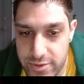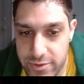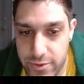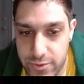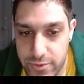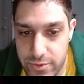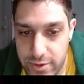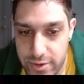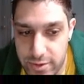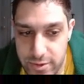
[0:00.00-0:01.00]
So,
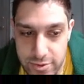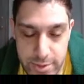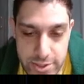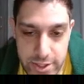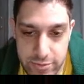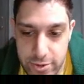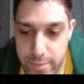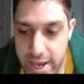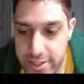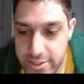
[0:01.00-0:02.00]
especially after
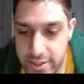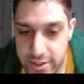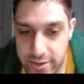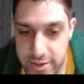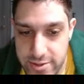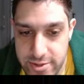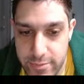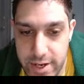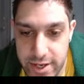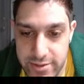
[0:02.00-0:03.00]
Maxey and
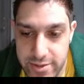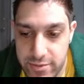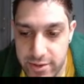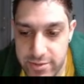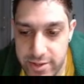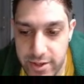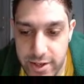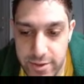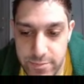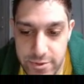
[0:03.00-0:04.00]
Tobias having sick
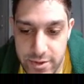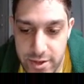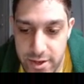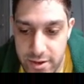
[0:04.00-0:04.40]
games,